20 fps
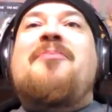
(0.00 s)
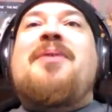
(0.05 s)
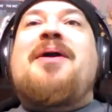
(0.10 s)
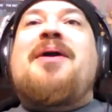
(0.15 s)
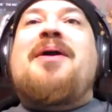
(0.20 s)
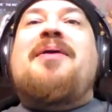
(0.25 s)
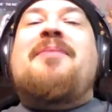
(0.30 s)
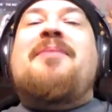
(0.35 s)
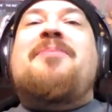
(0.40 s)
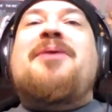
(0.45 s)

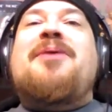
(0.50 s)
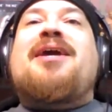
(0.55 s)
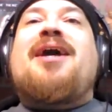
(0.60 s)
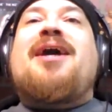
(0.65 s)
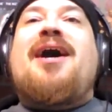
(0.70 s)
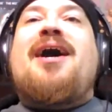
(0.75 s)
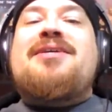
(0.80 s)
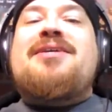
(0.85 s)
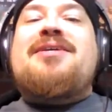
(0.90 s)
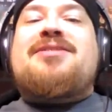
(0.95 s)

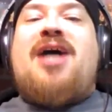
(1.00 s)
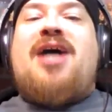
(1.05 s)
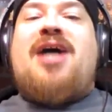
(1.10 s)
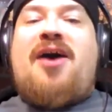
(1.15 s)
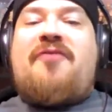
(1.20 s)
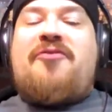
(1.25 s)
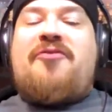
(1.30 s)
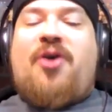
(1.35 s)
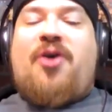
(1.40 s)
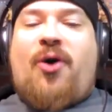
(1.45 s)
Because
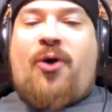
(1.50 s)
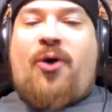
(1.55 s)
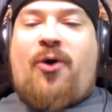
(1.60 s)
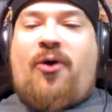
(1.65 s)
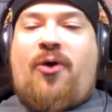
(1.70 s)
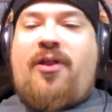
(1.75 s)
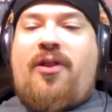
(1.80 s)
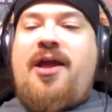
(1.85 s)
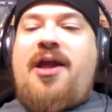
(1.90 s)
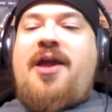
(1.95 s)
of the
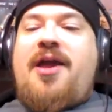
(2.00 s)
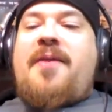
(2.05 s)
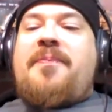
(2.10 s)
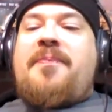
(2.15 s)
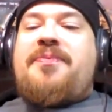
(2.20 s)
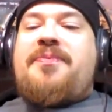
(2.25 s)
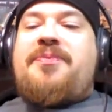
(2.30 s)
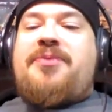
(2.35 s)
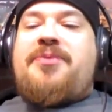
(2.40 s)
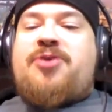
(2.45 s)
whole
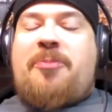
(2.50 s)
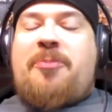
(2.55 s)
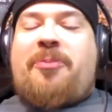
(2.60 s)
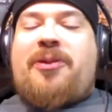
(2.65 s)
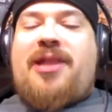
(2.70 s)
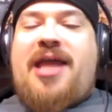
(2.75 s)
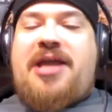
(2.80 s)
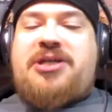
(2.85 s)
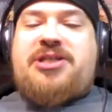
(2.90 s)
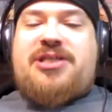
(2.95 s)
Triple
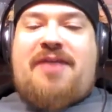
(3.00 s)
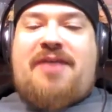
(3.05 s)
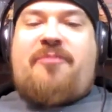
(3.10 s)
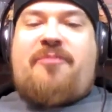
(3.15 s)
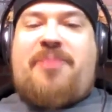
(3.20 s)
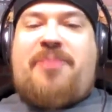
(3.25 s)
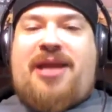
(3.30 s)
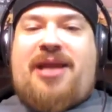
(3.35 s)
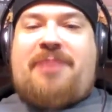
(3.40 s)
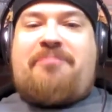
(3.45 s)
H has never
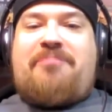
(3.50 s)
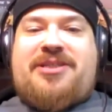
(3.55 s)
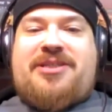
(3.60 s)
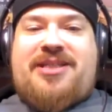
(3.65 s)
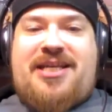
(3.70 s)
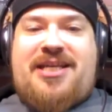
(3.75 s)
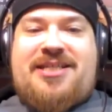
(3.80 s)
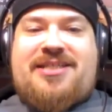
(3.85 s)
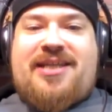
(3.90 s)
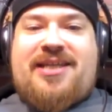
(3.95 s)
beaten
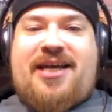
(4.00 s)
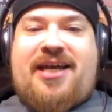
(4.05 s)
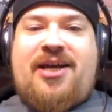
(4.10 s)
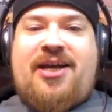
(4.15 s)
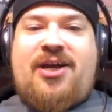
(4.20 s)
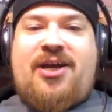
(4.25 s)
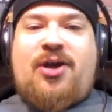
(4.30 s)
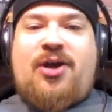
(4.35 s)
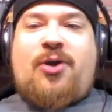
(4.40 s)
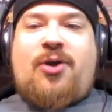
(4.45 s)
Batista,
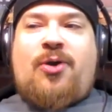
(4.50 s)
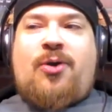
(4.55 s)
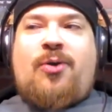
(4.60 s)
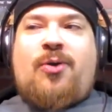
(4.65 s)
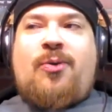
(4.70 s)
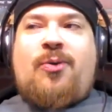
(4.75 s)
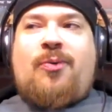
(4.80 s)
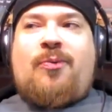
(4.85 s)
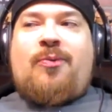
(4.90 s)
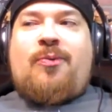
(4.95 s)

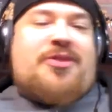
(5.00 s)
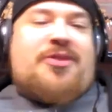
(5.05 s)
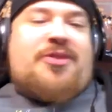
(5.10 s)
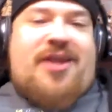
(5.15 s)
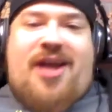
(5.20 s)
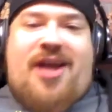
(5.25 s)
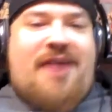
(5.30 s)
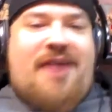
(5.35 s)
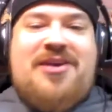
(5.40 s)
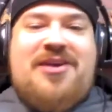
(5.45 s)
well, then
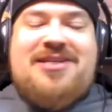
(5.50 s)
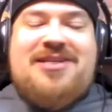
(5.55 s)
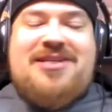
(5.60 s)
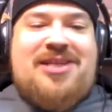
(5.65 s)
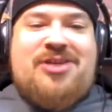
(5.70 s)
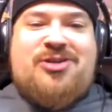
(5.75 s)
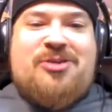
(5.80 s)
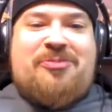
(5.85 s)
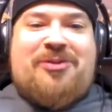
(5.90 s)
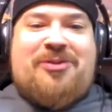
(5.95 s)
obviously
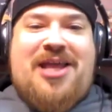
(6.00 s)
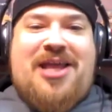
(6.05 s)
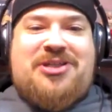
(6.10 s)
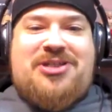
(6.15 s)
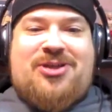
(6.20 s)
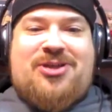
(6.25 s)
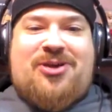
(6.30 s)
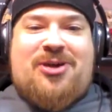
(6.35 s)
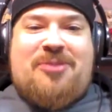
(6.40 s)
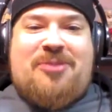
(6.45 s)
Triple H is
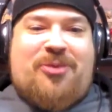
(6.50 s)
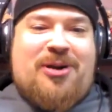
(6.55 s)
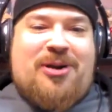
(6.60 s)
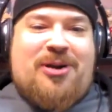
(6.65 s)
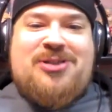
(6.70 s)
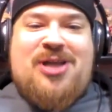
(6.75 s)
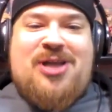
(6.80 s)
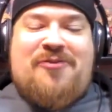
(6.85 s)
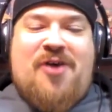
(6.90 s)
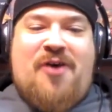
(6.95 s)
going to put
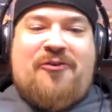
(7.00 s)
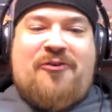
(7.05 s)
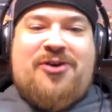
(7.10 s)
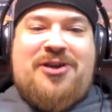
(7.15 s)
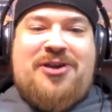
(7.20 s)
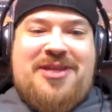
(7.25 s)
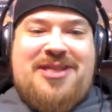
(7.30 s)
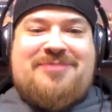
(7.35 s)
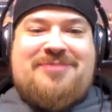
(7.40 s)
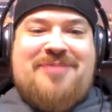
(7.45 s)
himself over in
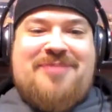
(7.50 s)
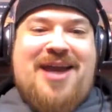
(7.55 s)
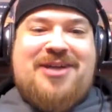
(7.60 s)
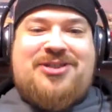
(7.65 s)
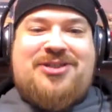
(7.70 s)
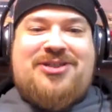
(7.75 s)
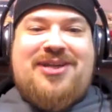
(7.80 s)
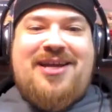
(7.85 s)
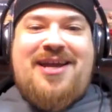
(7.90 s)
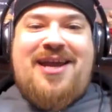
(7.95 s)
this
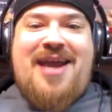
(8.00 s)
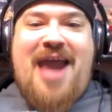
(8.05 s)
match. Maybe.